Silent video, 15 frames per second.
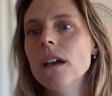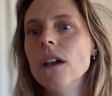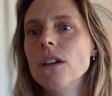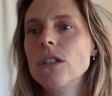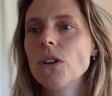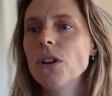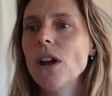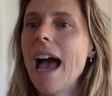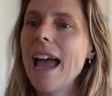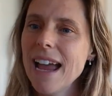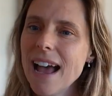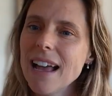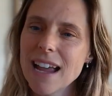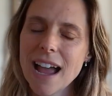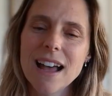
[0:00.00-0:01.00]
So
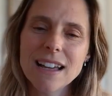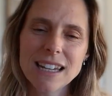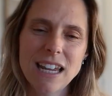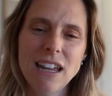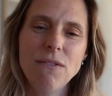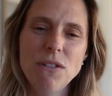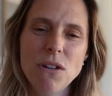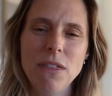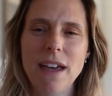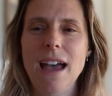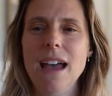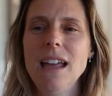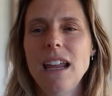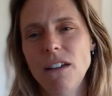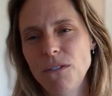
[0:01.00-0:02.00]
AI can't give you
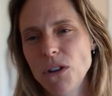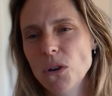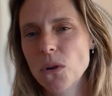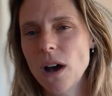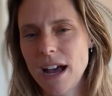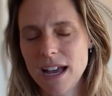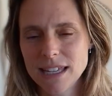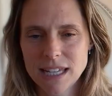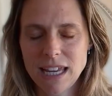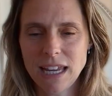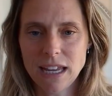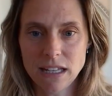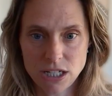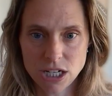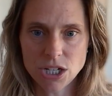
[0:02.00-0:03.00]
that if you're asking
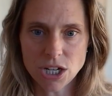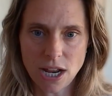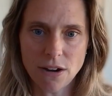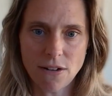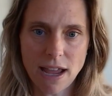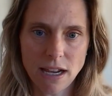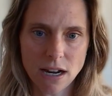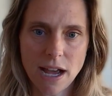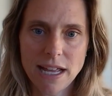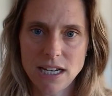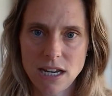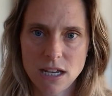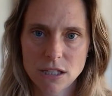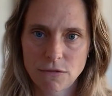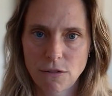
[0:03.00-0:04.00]
it to generate
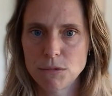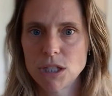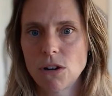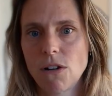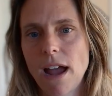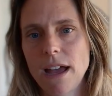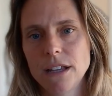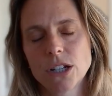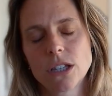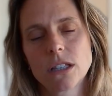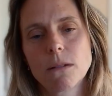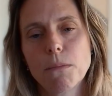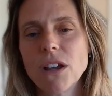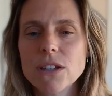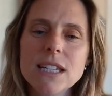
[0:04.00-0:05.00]
ideas from scratch,
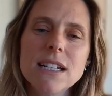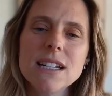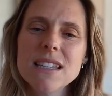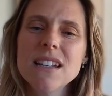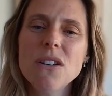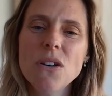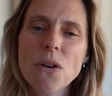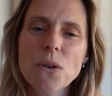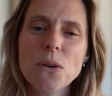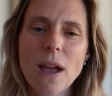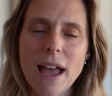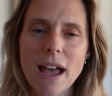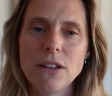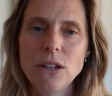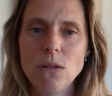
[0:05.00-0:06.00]
because it doesn't know
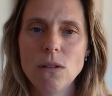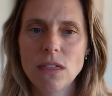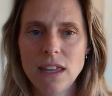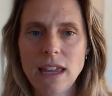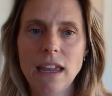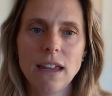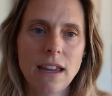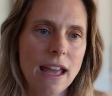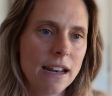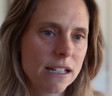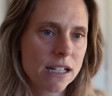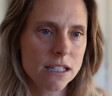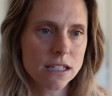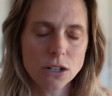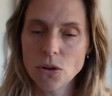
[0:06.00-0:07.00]
how you think and it
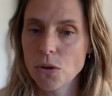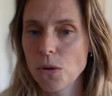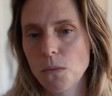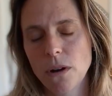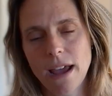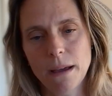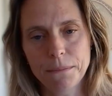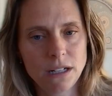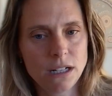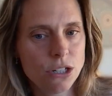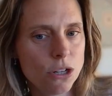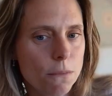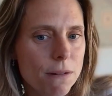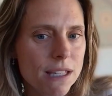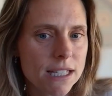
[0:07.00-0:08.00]
doesn't know what happened in
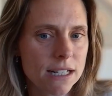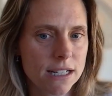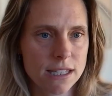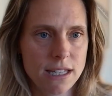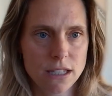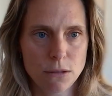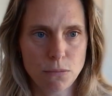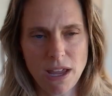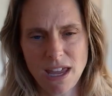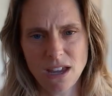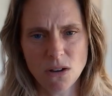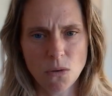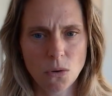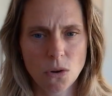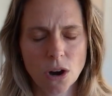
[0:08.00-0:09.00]
your business this week,
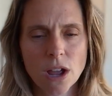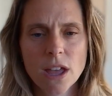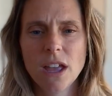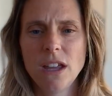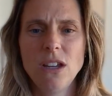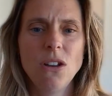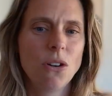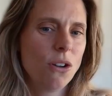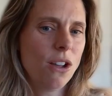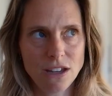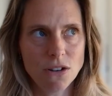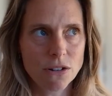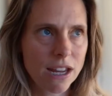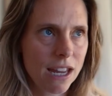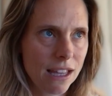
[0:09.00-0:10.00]
or,
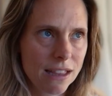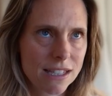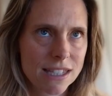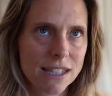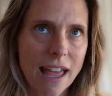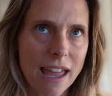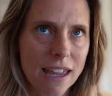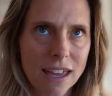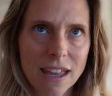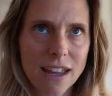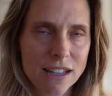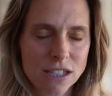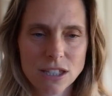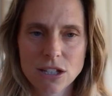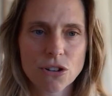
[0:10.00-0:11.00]
your kids like
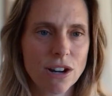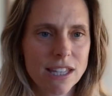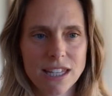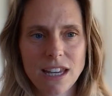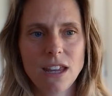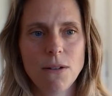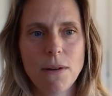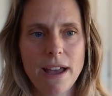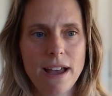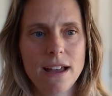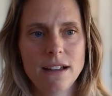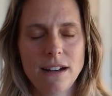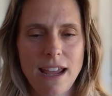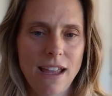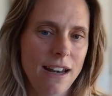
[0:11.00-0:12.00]
stressing you
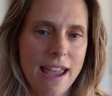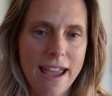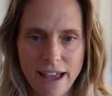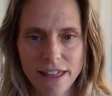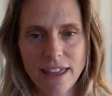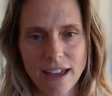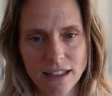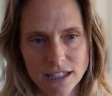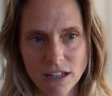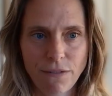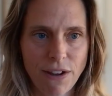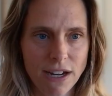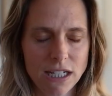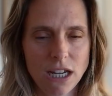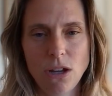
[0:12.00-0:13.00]
out and how that's
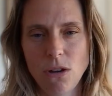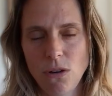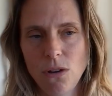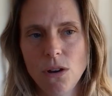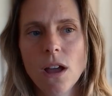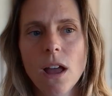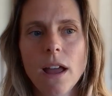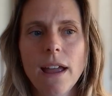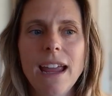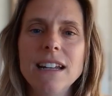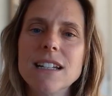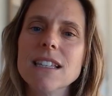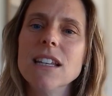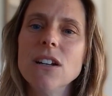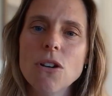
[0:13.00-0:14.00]
affecting you. It
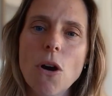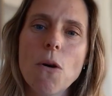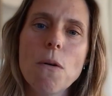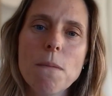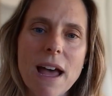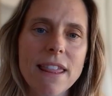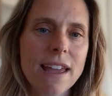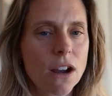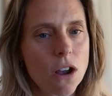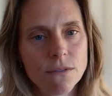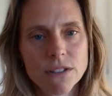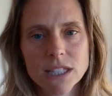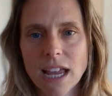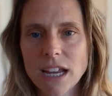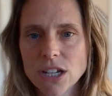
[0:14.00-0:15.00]
doesn't know about that
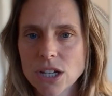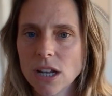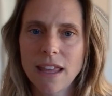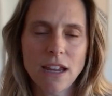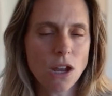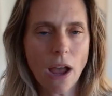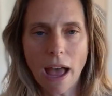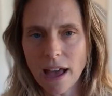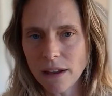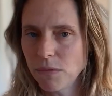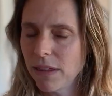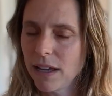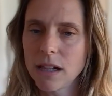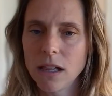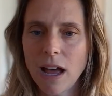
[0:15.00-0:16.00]
conversation that you had with
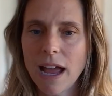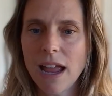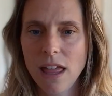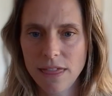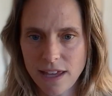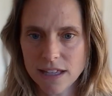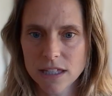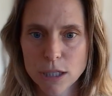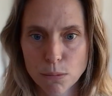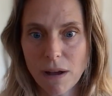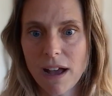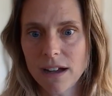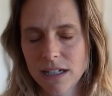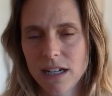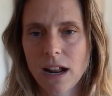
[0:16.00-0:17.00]
a client that
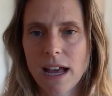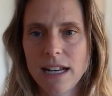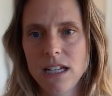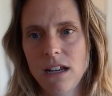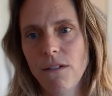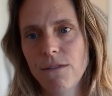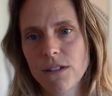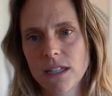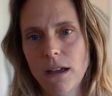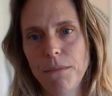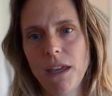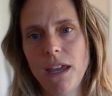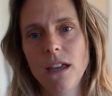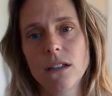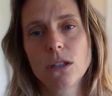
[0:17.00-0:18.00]
sparked an idea for
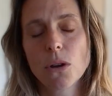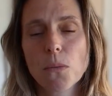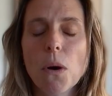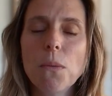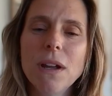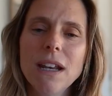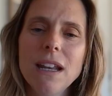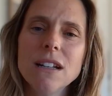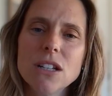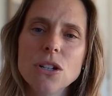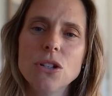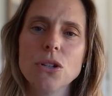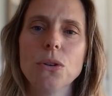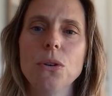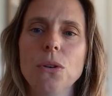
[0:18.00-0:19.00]
something. So what we need to
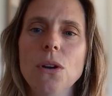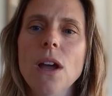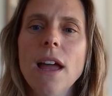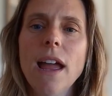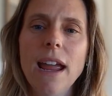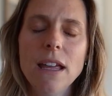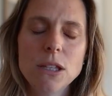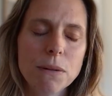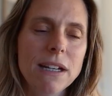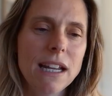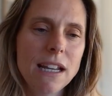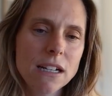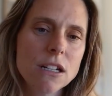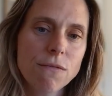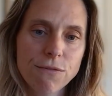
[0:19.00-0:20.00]
do is we
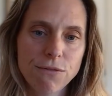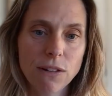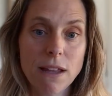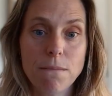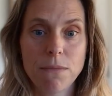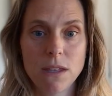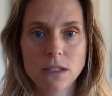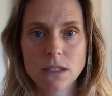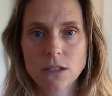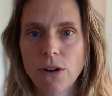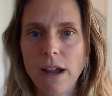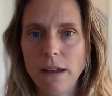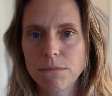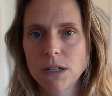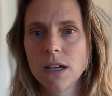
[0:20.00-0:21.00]
need to flip the
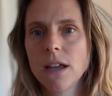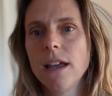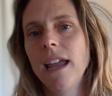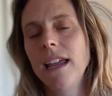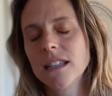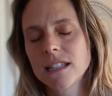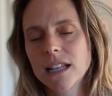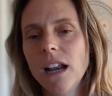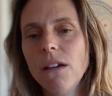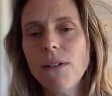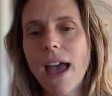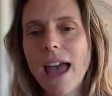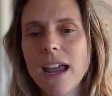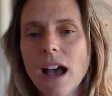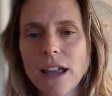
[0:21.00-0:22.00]
script. Instead of
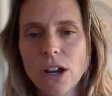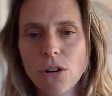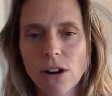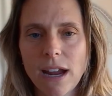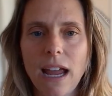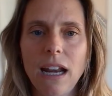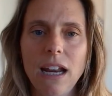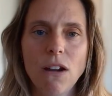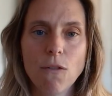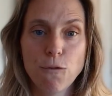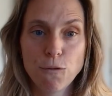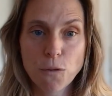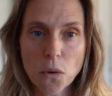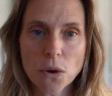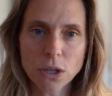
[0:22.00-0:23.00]
AI creating
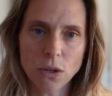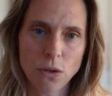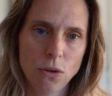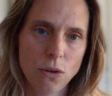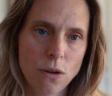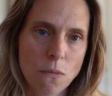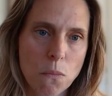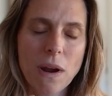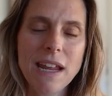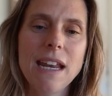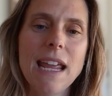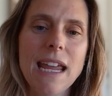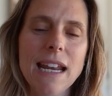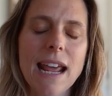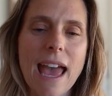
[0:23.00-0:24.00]
for you, we
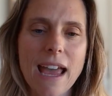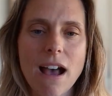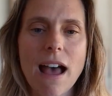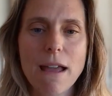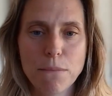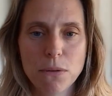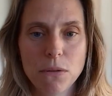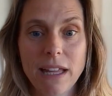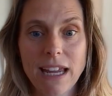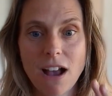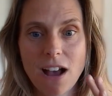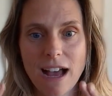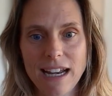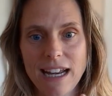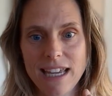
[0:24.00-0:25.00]
need AI pulling
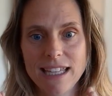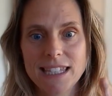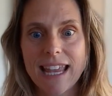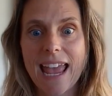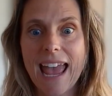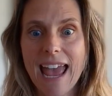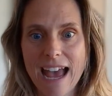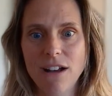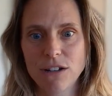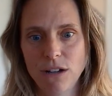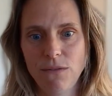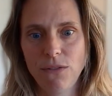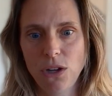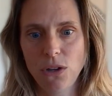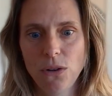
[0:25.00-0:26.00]
ideas out
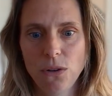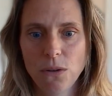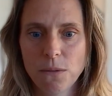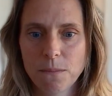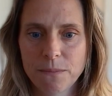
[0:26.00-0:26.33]
of you.